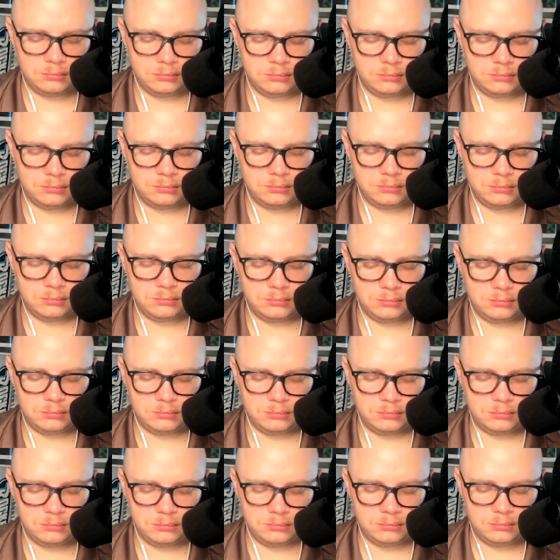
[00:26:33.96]

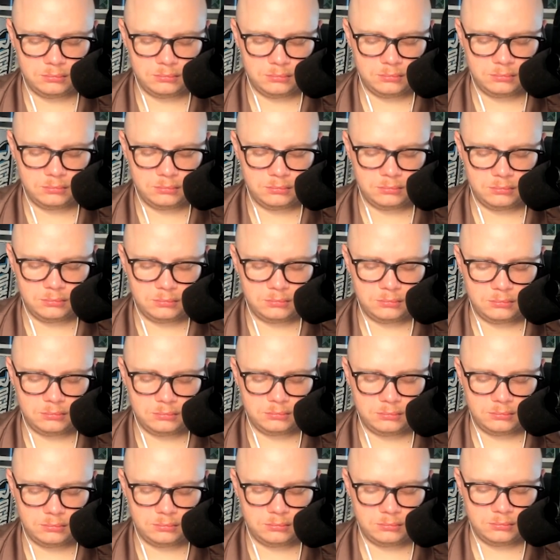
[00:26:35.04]

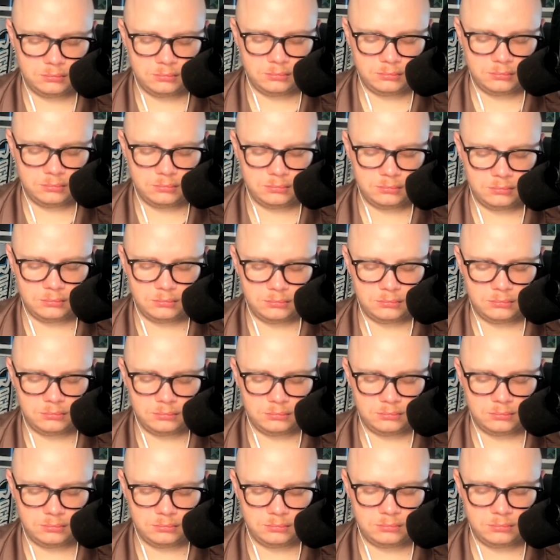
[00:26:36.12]

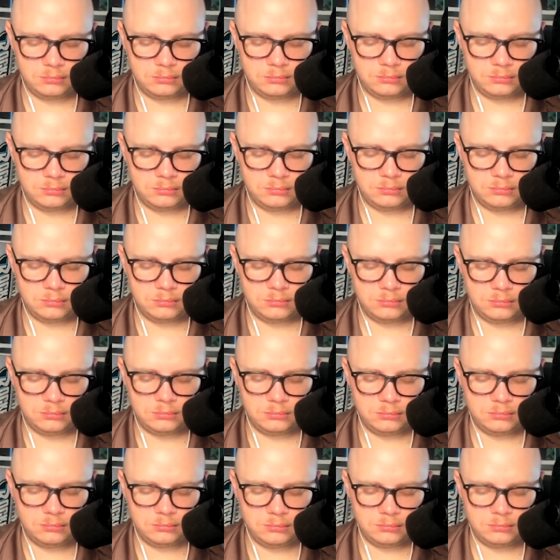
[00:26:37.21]

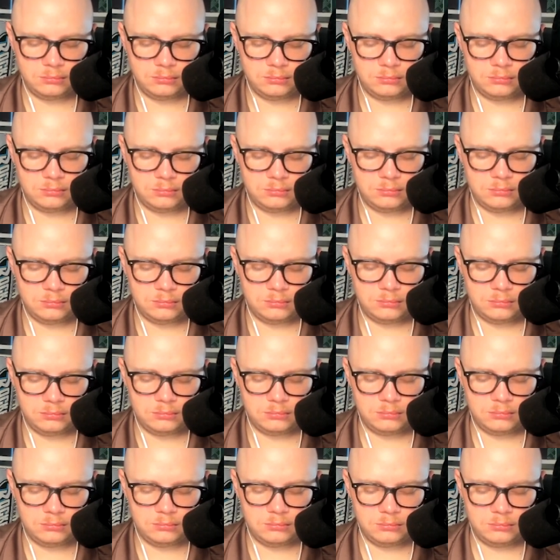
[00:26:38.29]

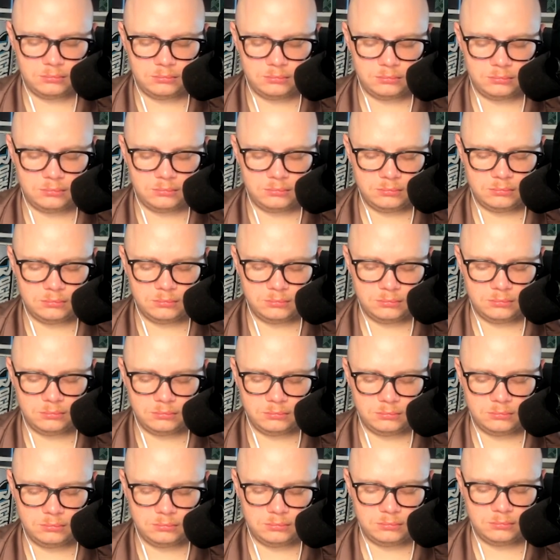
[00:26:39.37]

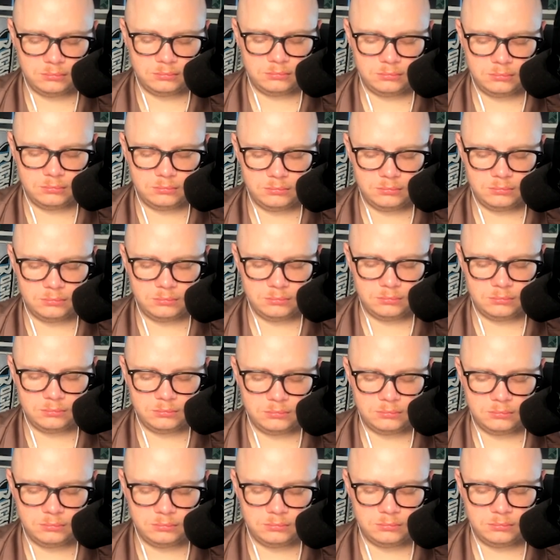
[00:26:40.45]

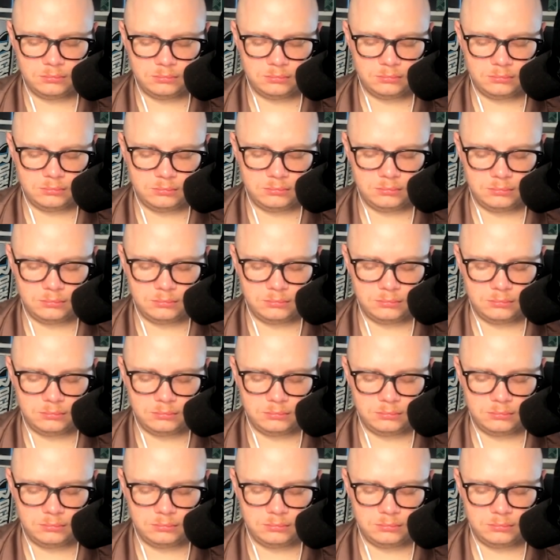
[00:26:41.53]
No words are spoken by the person on screen.